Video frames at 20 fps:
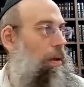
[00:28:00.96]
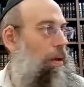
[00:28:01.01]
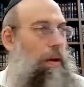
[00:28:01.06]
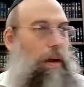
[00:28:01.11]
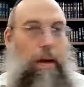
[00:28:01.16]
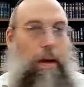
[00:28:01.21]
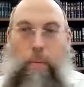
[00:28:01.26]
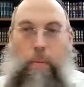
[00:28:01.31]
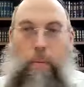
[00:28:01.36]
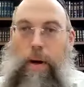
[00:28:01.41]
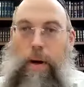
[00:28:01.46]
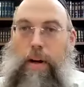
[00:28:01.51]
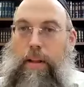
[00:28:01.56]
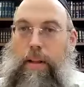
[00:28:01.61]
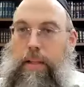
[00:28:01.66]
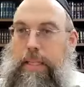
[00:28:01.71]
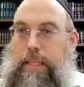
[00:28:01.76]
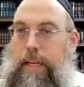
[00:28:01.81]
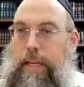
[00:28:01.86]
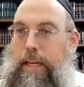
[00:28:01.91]
And one of the
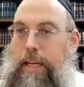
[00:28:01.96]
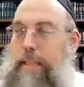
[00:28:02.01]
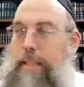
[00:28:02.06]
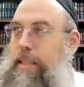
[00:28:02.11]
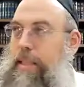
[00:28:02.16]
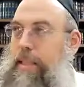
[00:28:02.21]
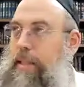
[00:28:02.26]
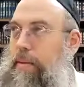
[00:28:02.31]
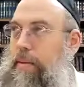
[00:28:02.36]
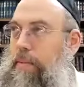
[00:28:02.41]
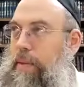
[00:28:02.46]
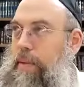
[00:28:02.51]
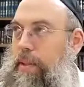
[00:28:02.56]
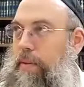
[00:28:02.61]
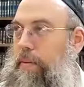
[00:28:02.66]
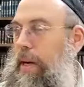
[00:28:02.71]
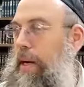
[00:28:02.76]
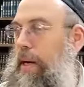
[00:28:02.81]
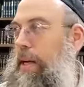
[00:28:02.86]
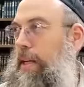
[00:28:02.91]
six was
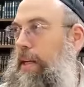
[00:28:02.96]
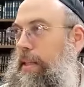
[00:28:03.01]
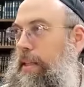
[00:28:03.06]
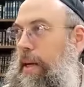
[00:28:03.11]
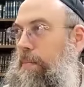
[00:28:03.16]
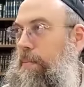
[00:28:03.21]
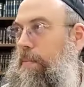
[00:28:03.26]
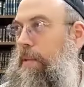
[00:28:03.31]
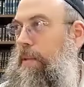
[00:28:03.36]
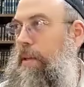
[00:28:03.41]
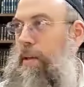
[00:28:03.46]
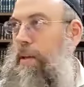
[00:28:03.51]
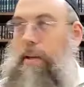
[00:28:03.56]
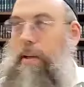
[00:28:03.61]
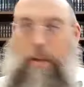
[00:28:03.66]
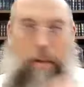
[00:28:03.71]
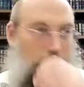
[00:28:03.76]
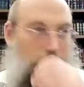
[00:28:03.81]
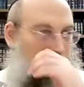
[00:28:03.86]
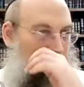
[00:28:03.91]
already exempted
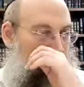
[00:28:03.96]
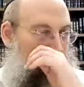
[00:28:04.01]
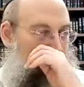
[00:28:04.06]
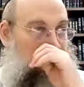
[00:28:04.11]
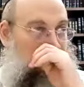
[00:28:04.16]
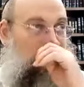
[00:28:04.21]
by